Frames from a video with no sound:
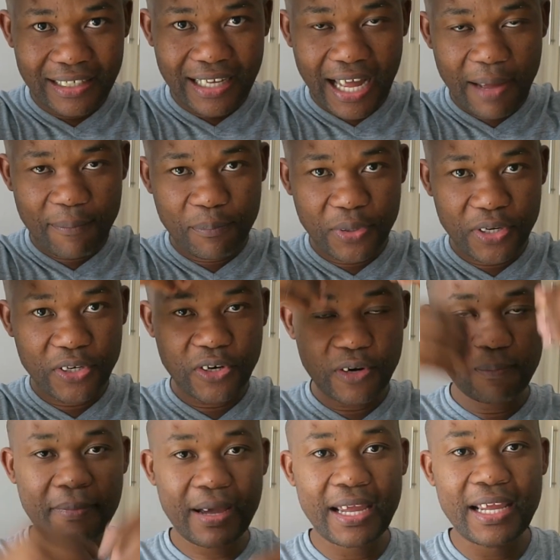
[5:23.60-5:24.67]
I put it
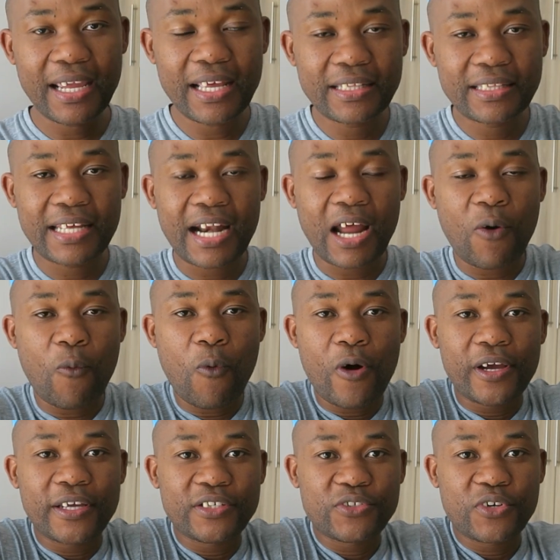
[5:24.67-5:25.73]
on my head, then I
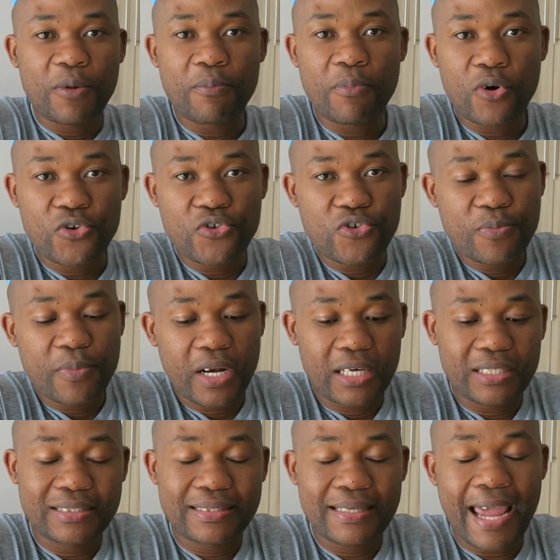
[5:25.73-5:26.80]
walk into a boardroom and I
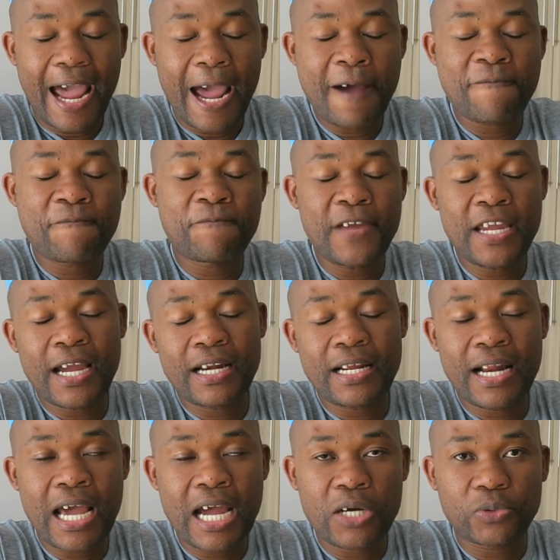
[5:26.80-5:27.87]
say, I figured it
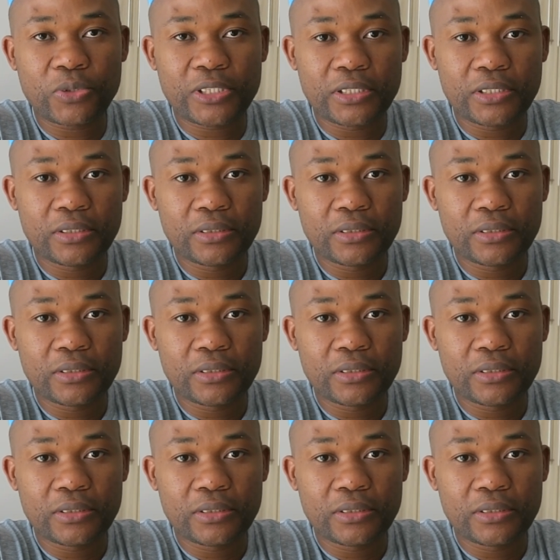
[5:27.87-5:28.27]
out.